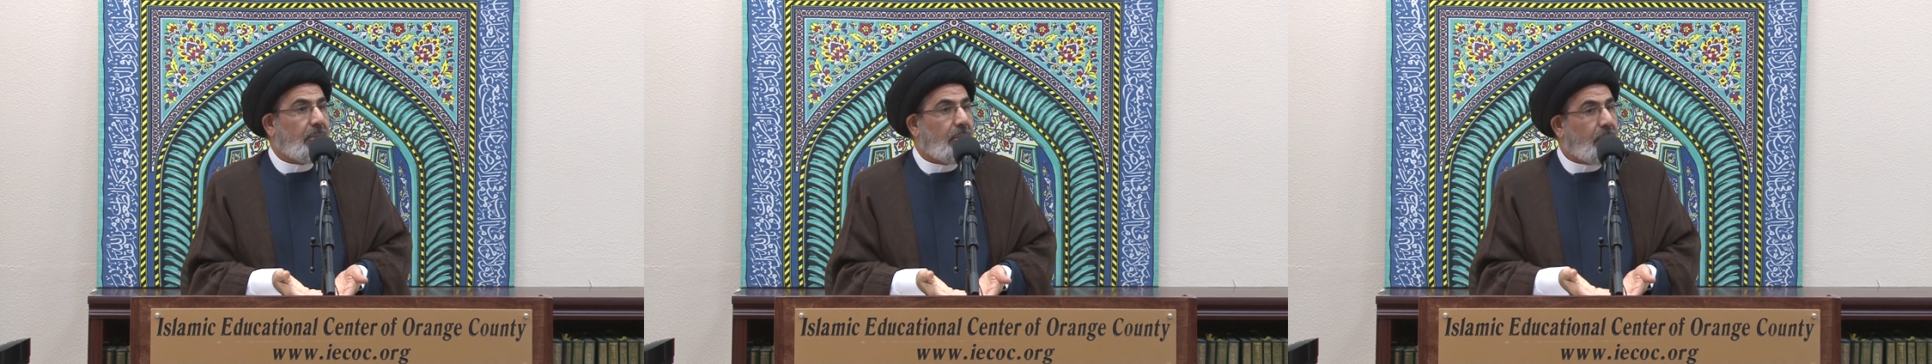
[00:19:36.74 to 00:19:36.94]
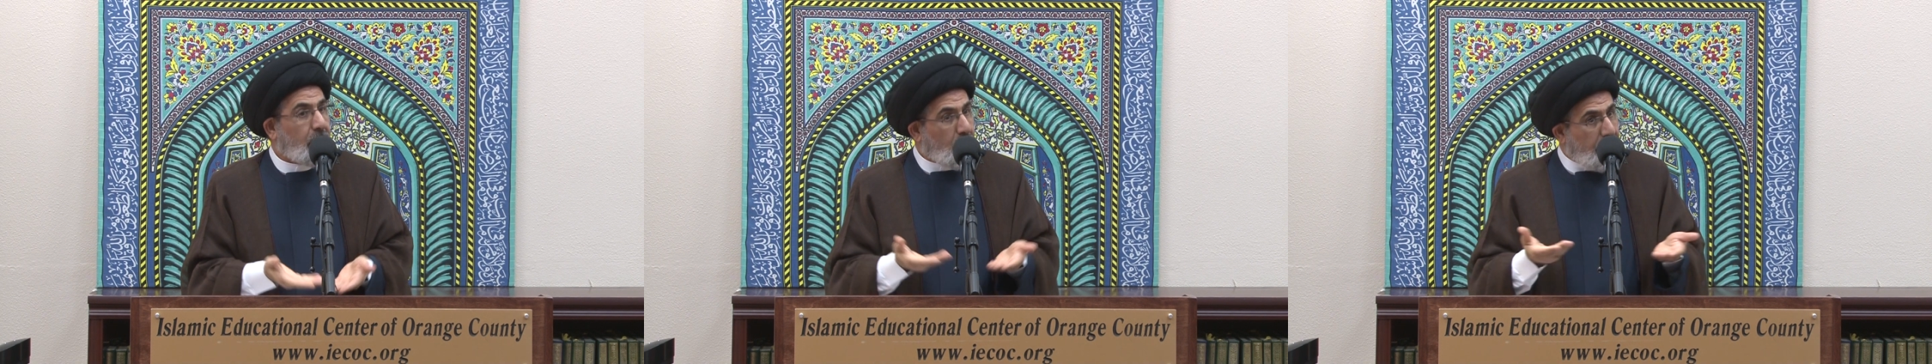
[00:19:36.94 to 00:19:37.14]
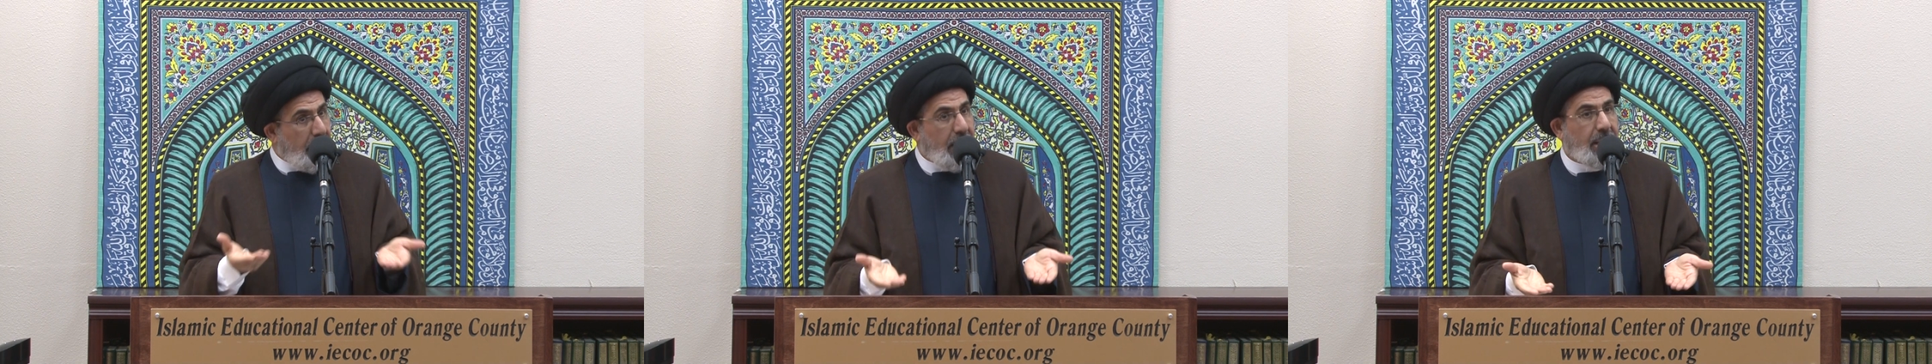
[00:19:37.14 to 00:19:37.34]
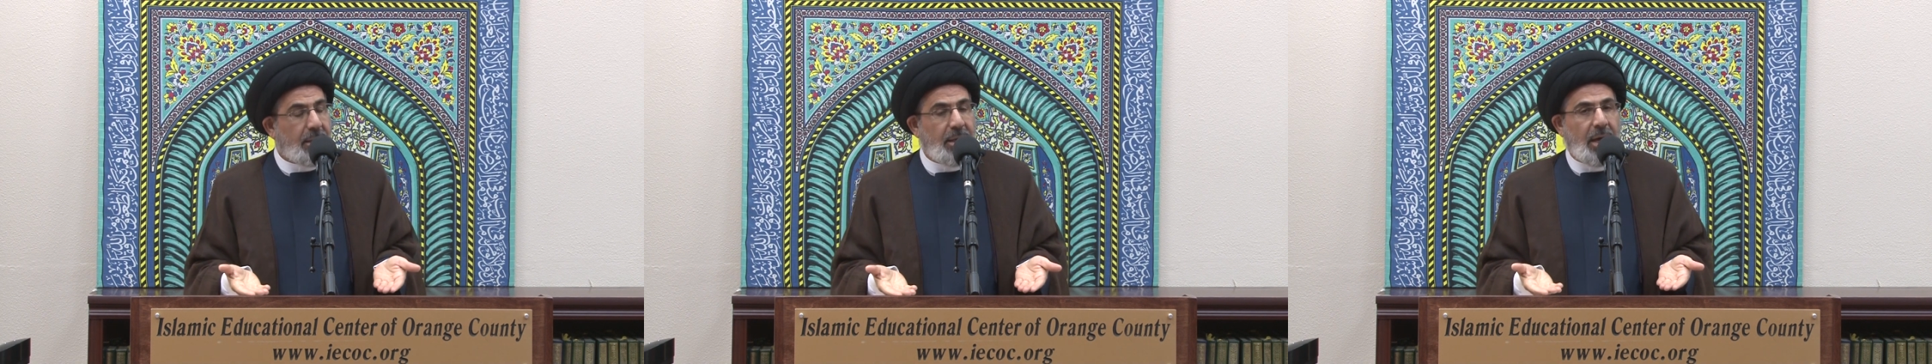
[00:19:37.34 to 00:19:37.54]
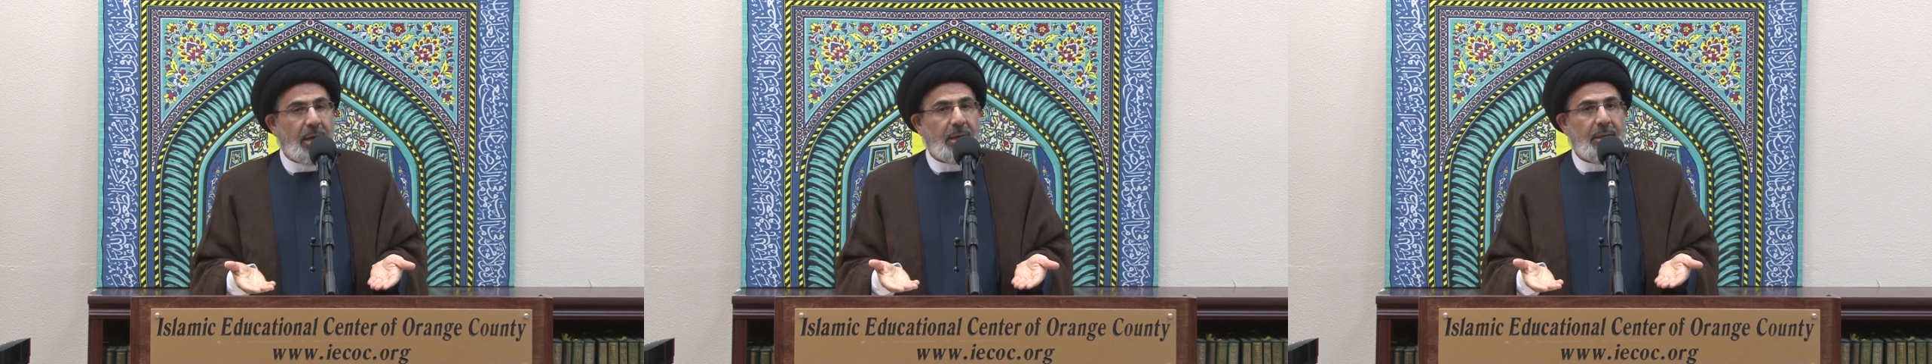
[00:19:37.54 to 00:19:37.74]
Through the
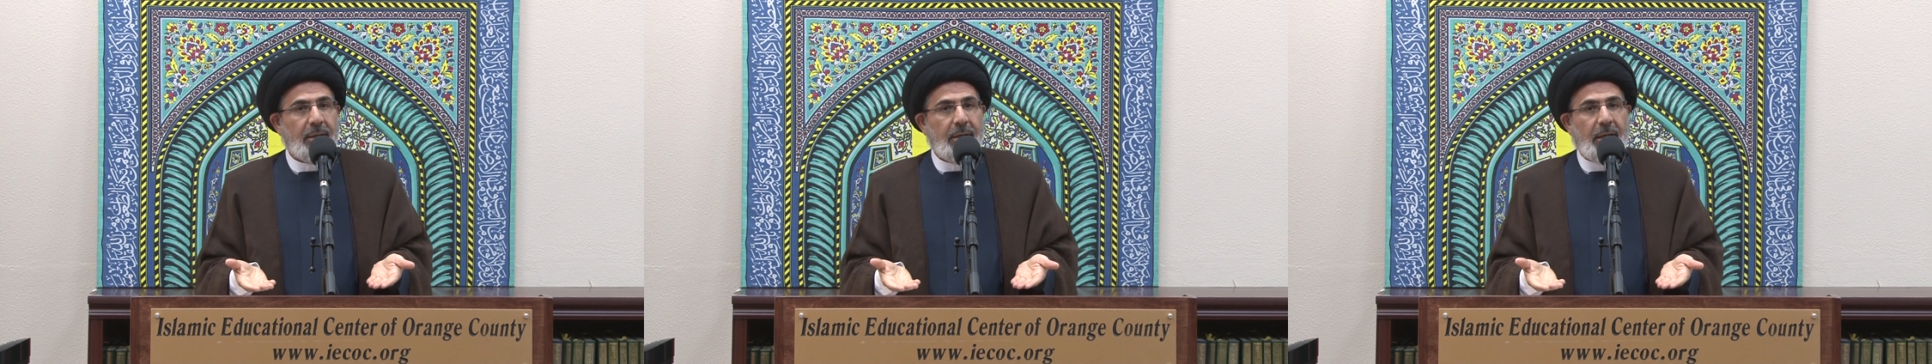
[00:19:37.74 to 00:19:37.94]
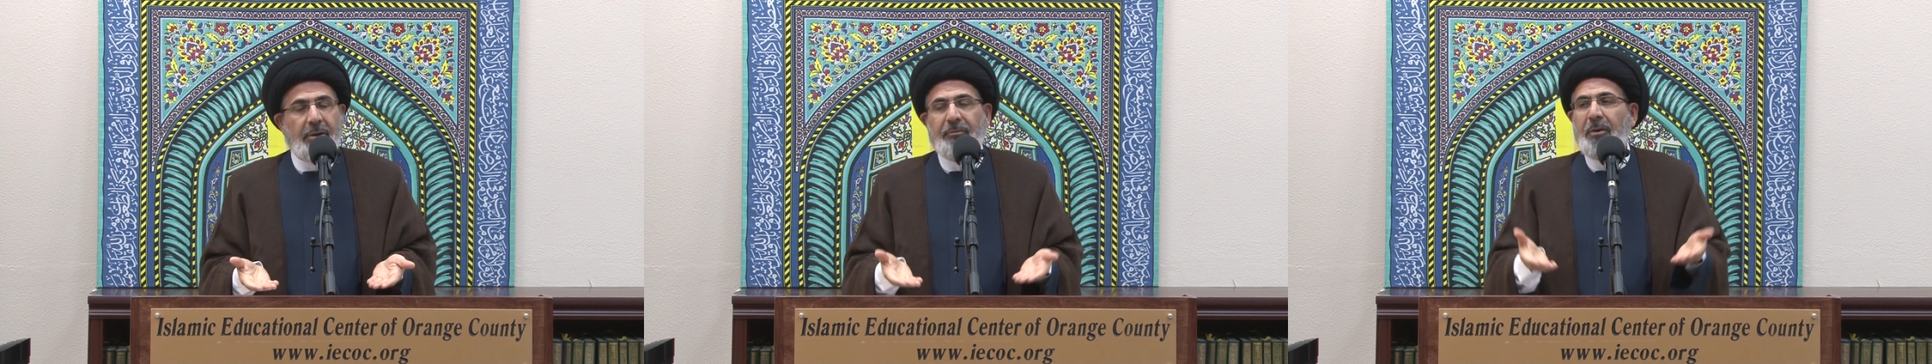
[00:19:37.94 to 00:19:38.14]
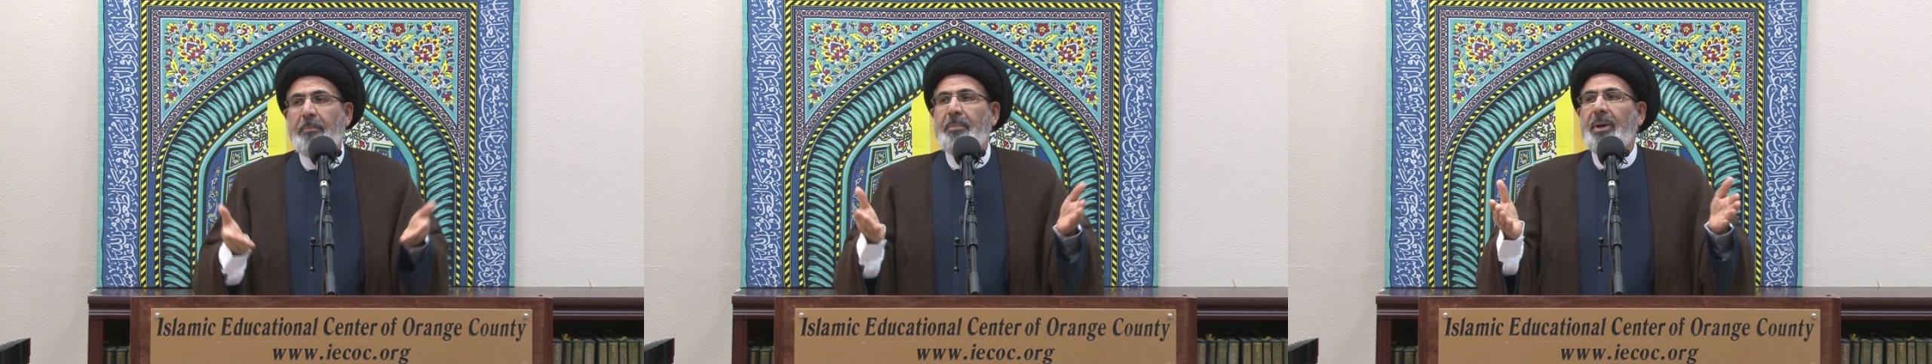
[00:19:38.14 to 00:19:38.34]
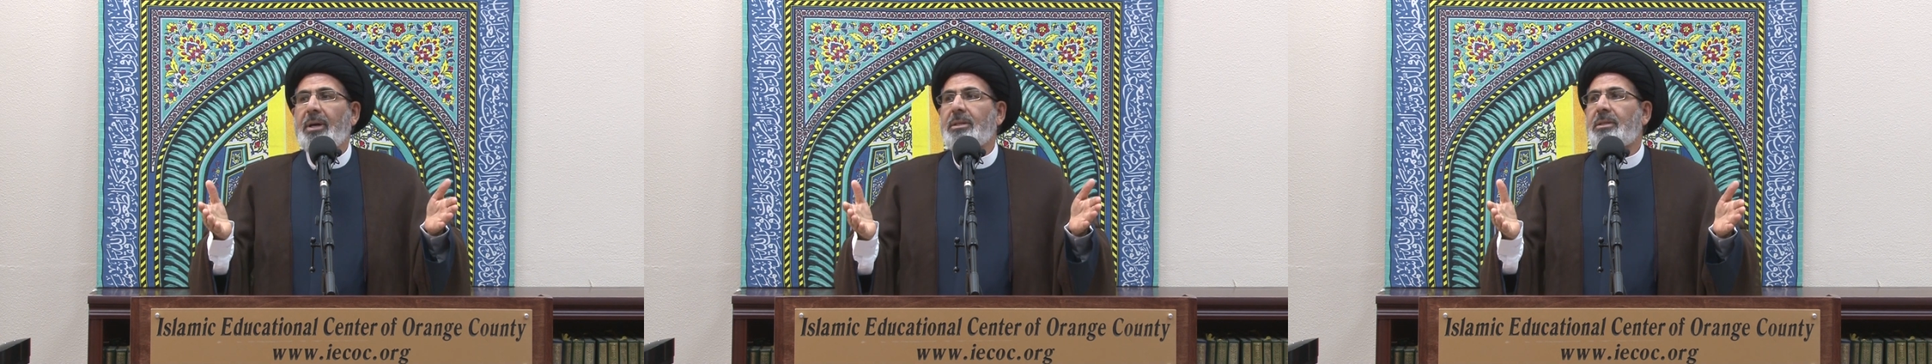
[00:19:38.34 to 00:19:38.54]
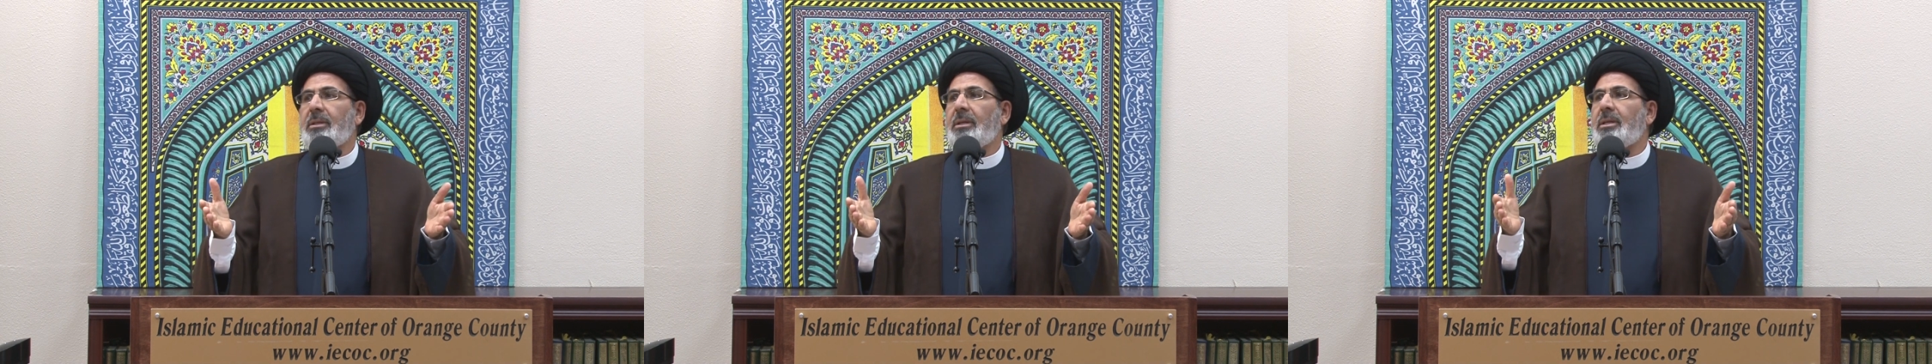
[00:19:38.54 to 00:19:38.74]
akhlaq. If a
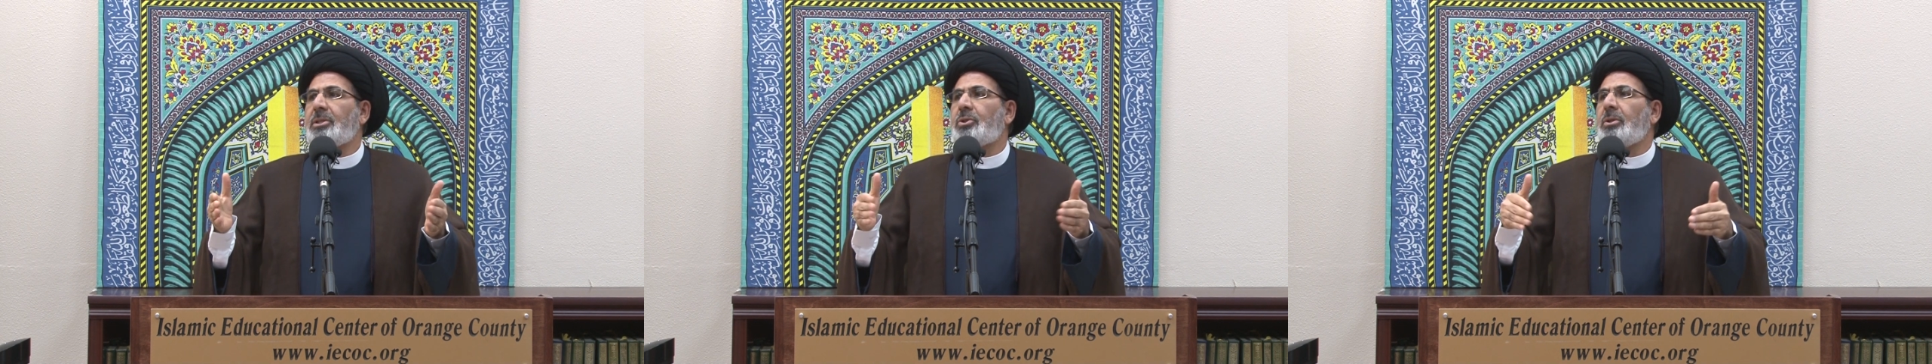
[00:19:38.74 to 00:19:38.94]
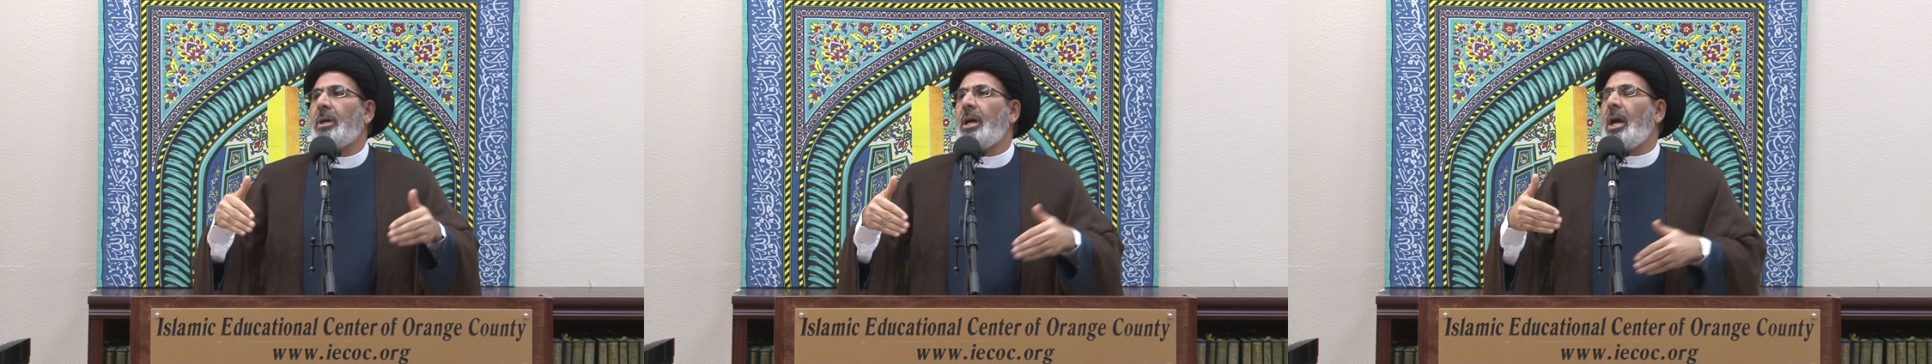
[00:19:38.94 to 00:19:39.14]
person is